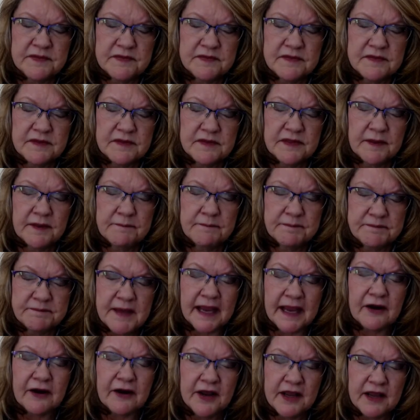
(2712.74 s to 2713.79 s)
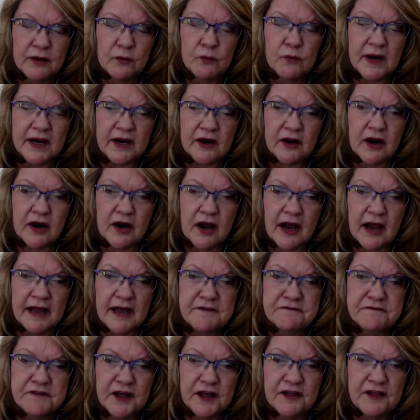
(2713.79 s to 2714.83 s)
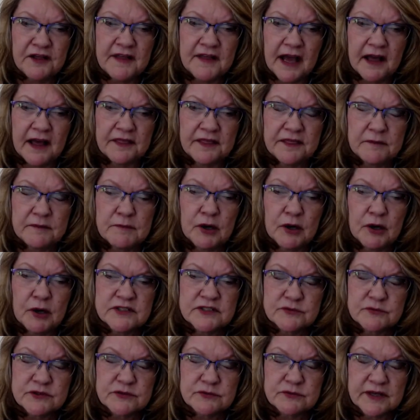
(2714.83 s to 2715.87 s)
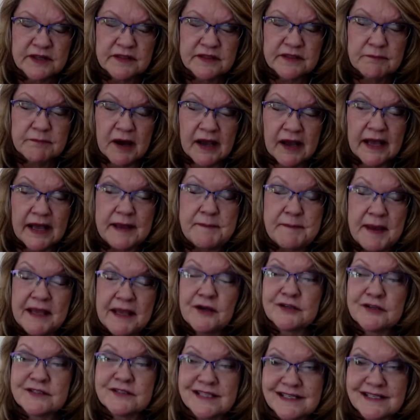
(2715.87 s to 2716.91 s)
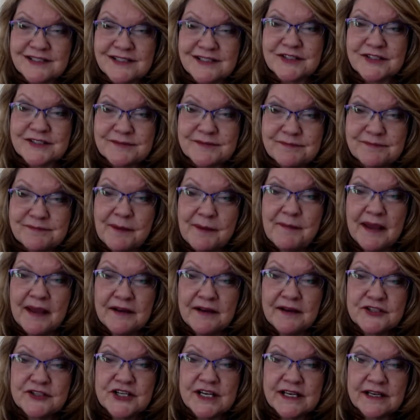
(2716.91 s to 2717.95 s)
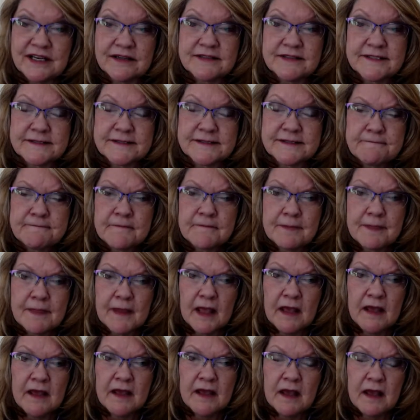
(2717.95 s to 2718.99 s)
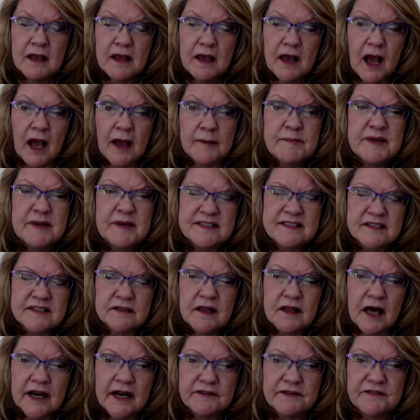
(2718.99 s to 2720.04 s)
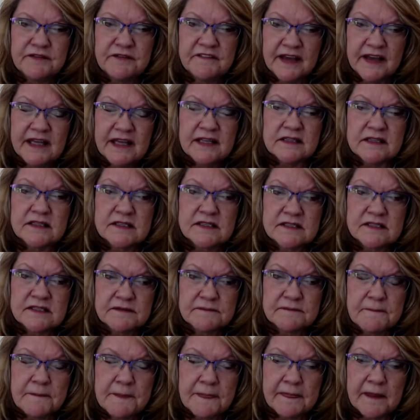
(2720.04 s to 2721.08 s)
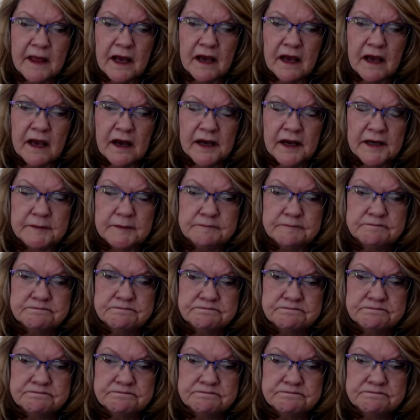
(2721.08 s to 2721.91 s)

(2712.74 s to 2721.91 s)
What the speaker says: the area where I felt that the most was with my Mango sisters, my Mango Chicas. I missed a lot of events. And